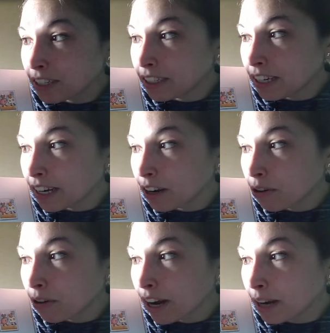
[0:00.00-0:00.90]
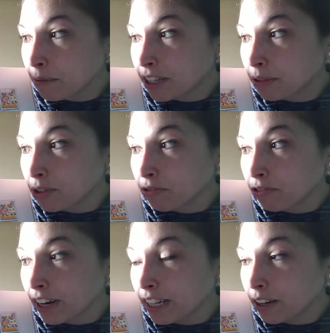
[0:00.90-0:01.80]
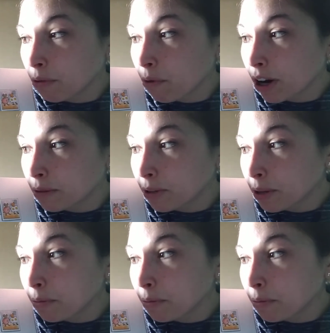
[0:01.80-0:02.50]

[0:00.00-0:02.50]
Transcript: seed and cried because he was afraid that a watermelon